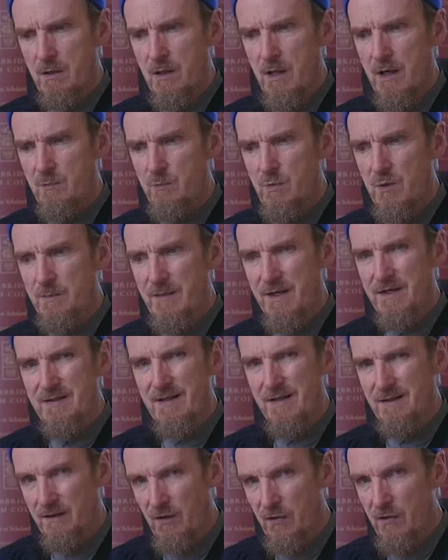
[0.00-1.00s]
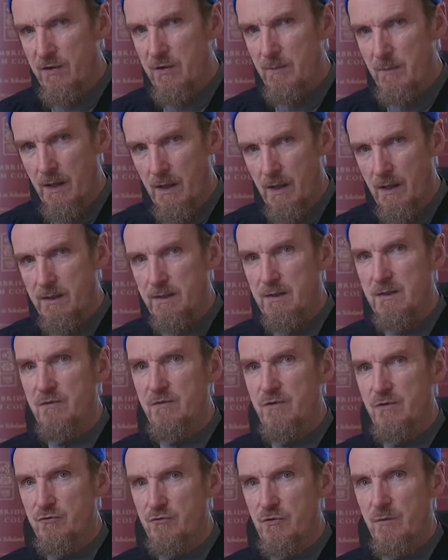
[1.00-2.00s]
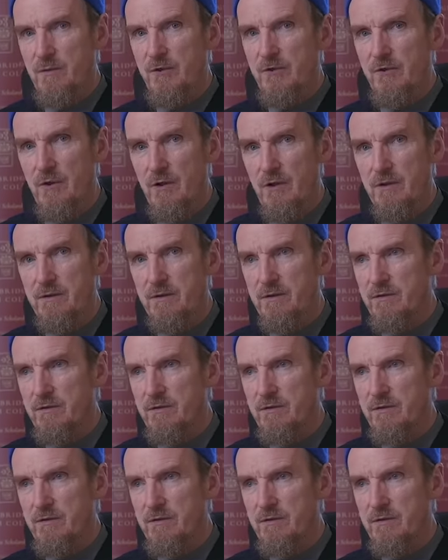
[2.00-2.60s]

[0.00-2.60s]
and be made healthy by in this Ramadan,